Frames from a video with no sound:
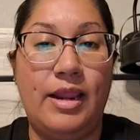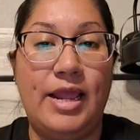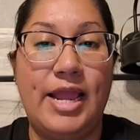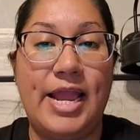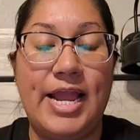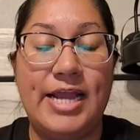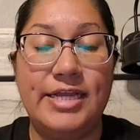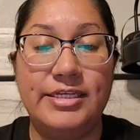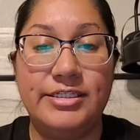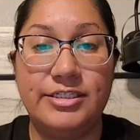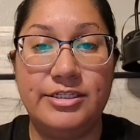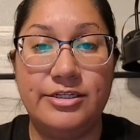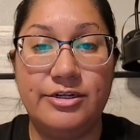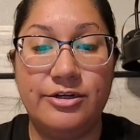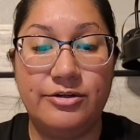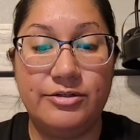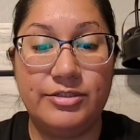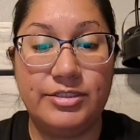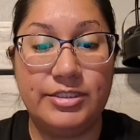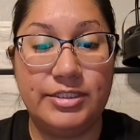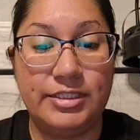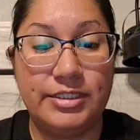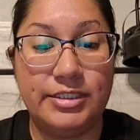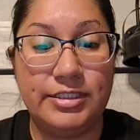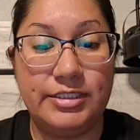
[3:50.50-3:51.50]

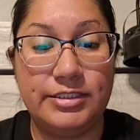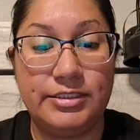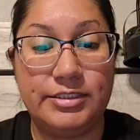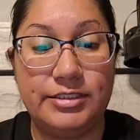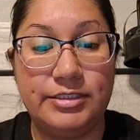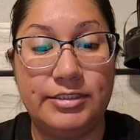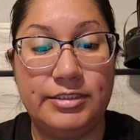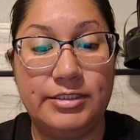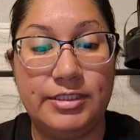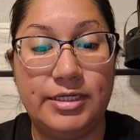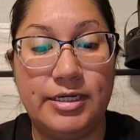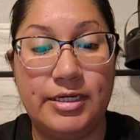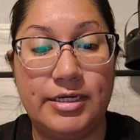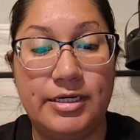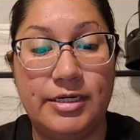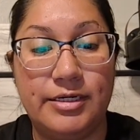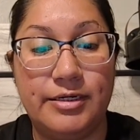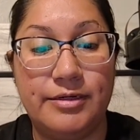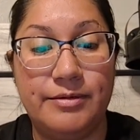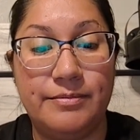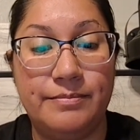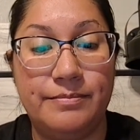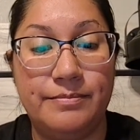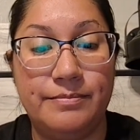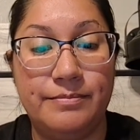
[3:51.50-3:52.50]
Acidosis,
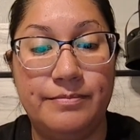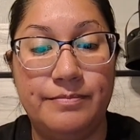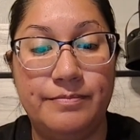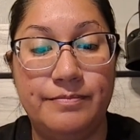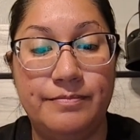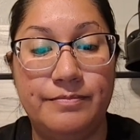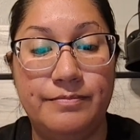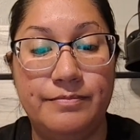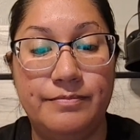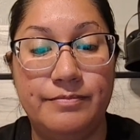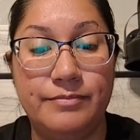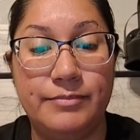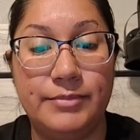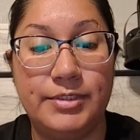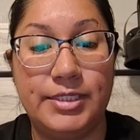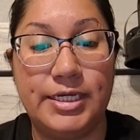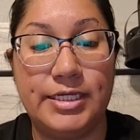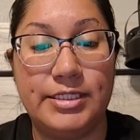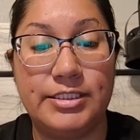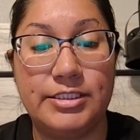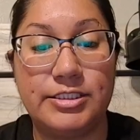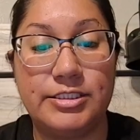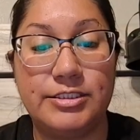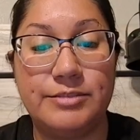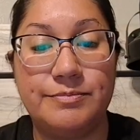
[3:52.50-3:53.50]

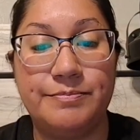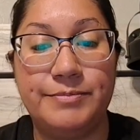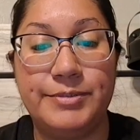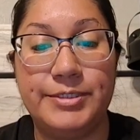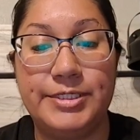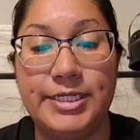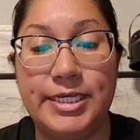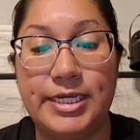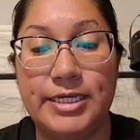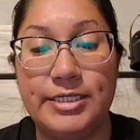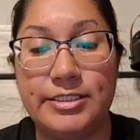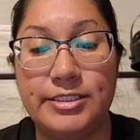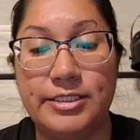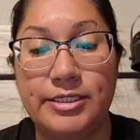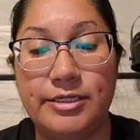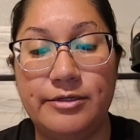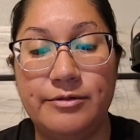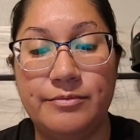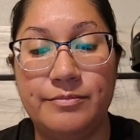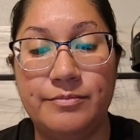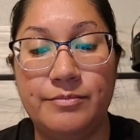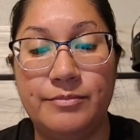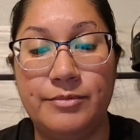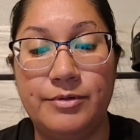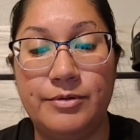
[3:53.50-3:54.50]
that's
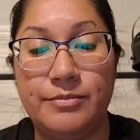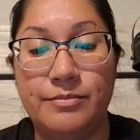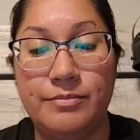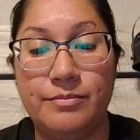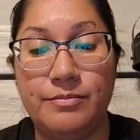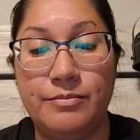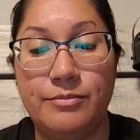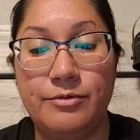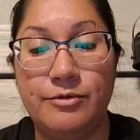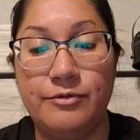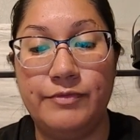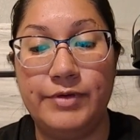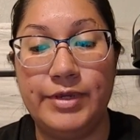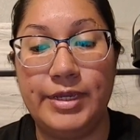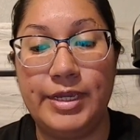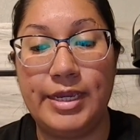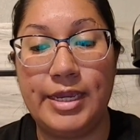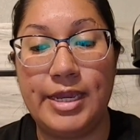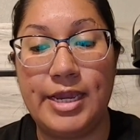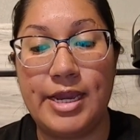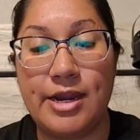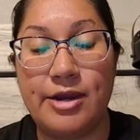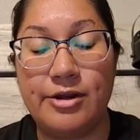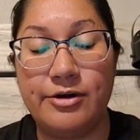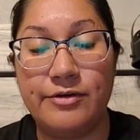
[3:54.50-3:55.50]
potassium moving
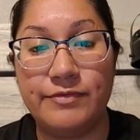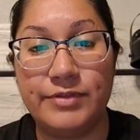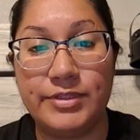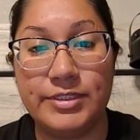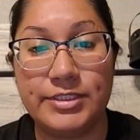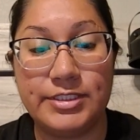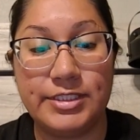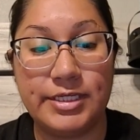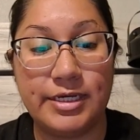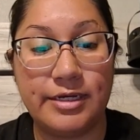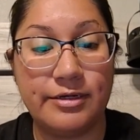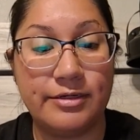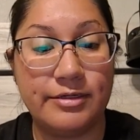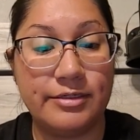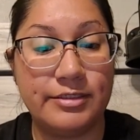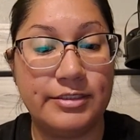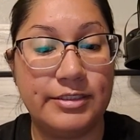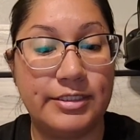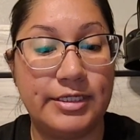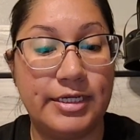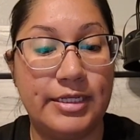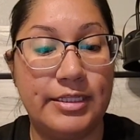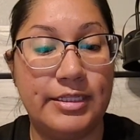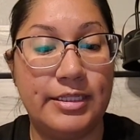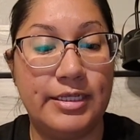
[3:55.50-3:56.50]
out of the cells,
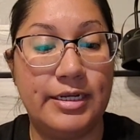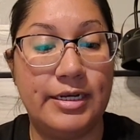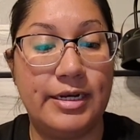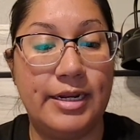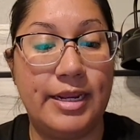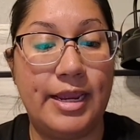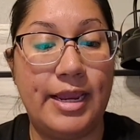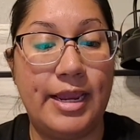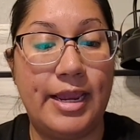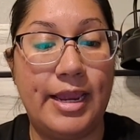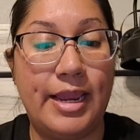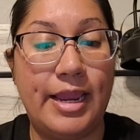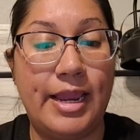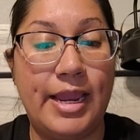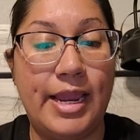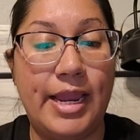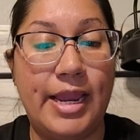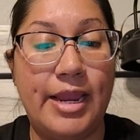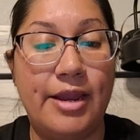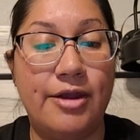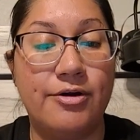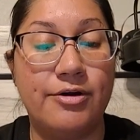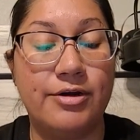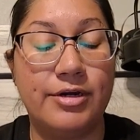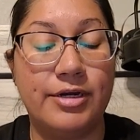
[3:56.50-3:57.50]
and then
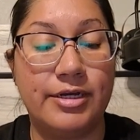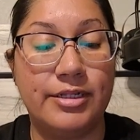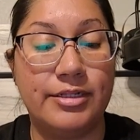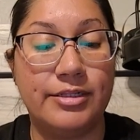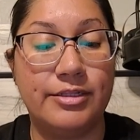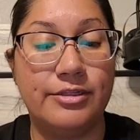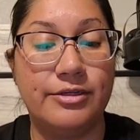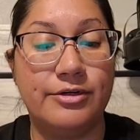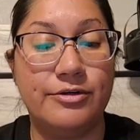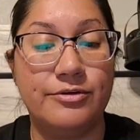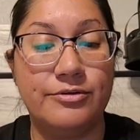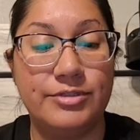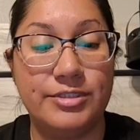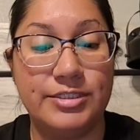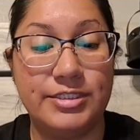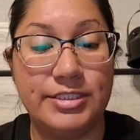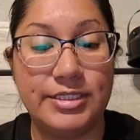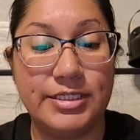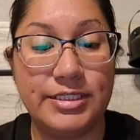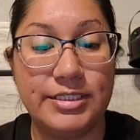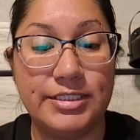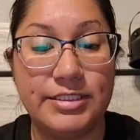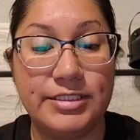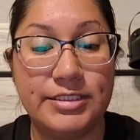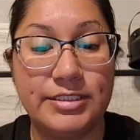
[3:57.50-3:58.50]

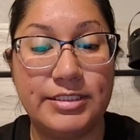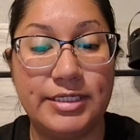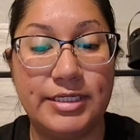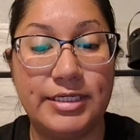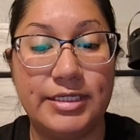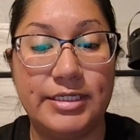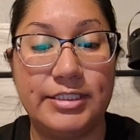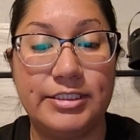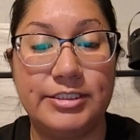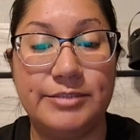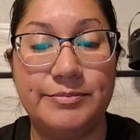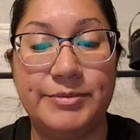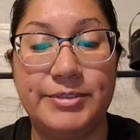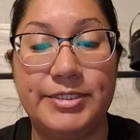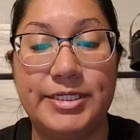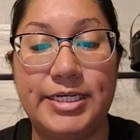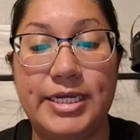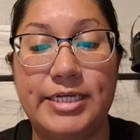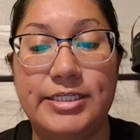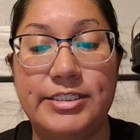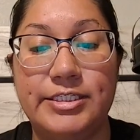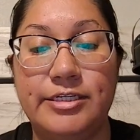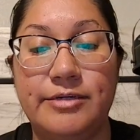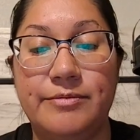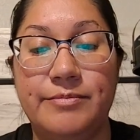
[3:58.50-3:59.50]
alkalosis is
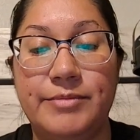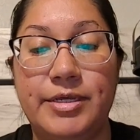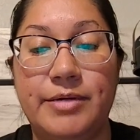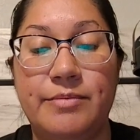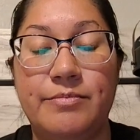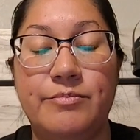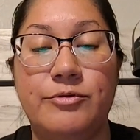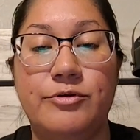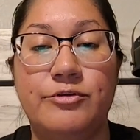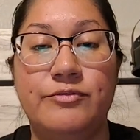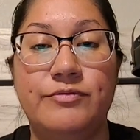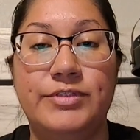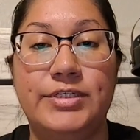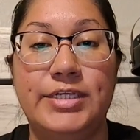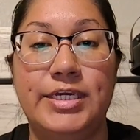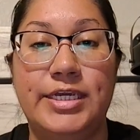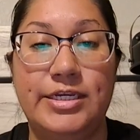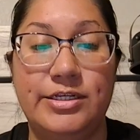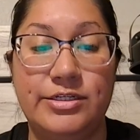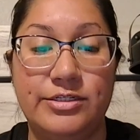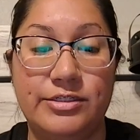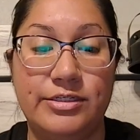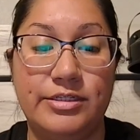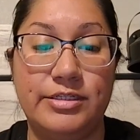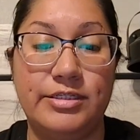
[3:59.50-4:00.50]
potassium that moves
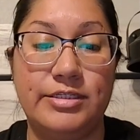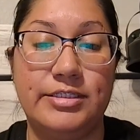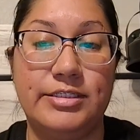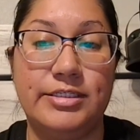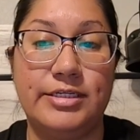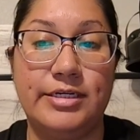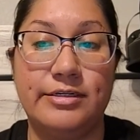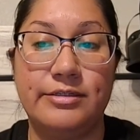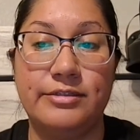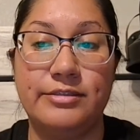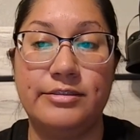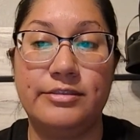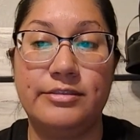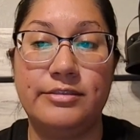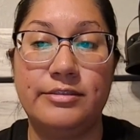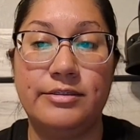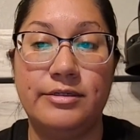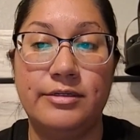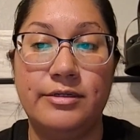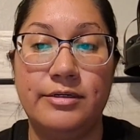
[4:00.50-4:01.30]
into the cells.